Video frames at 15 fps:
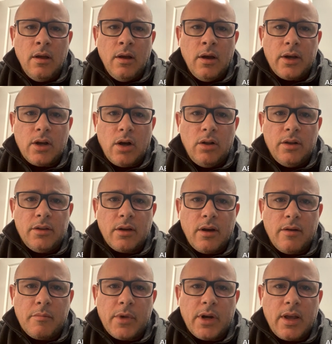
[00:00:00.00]
I call on the
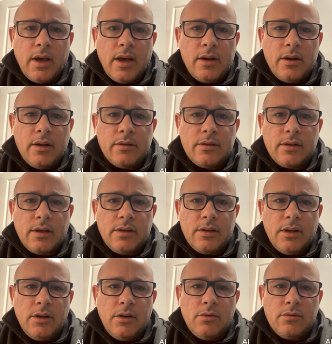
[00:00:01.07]
Government of Canada to
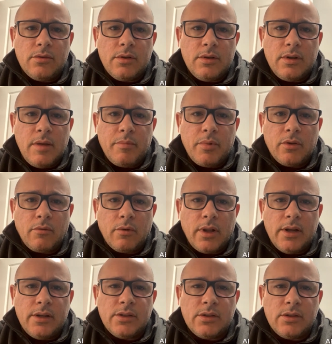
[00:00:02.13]
continue to deepen the
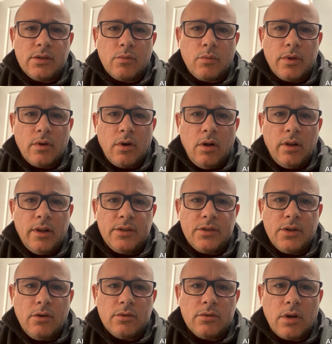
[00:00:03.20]
relations with all
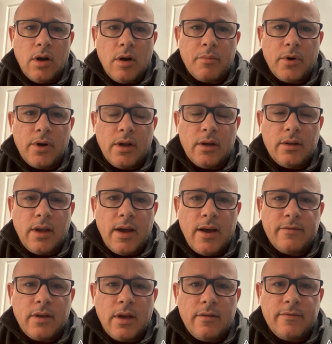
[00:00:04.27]
NGOs operating on the
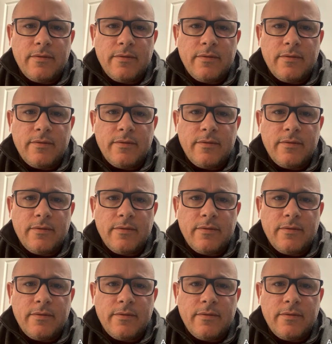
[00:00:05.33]
Afghan